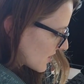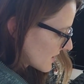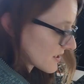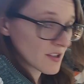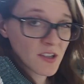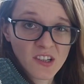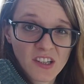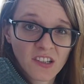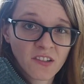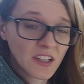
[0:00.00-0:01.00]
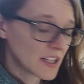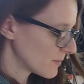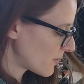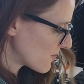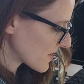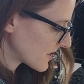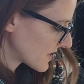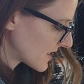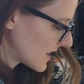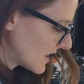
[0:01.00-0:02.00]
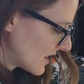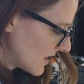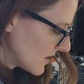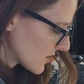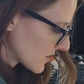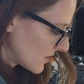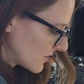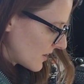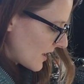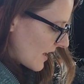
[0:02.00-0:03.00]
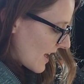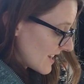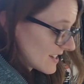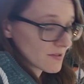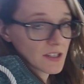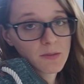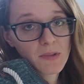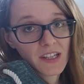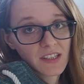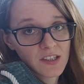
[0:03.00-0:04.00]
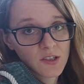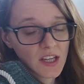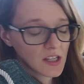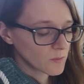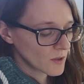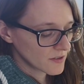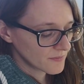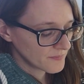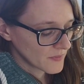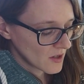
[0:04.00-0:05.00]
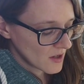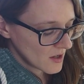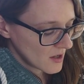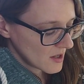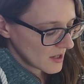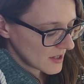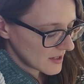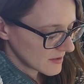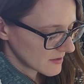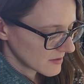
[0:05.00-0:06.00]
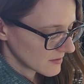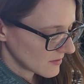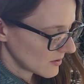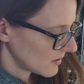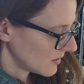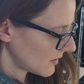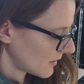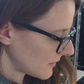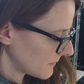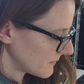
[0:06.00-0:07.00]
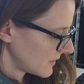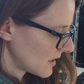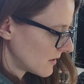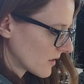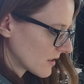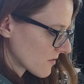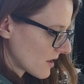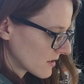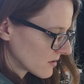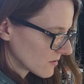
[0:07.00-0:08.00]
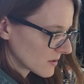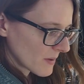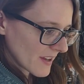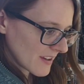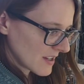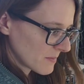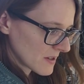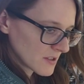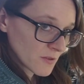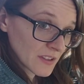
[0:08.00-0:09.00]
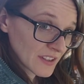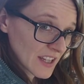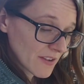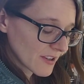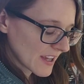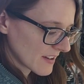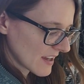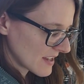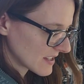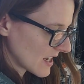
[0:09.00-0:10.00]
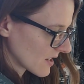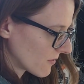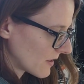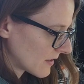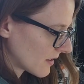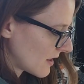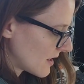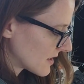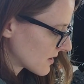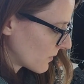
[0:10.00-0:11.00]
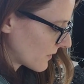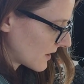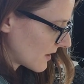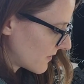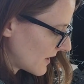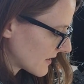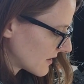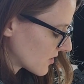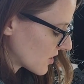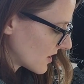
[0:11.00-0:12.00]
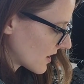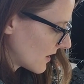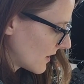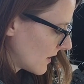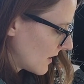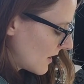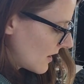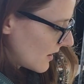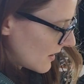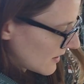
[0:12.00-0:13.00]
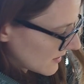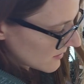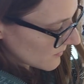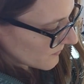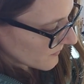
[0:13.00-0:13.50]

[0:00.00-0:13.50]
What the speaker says: jigs are really important, so I highly recommend that you get one. And yeah, you can try to do it by hand, but you will never get as accurate as with the flexing jig. And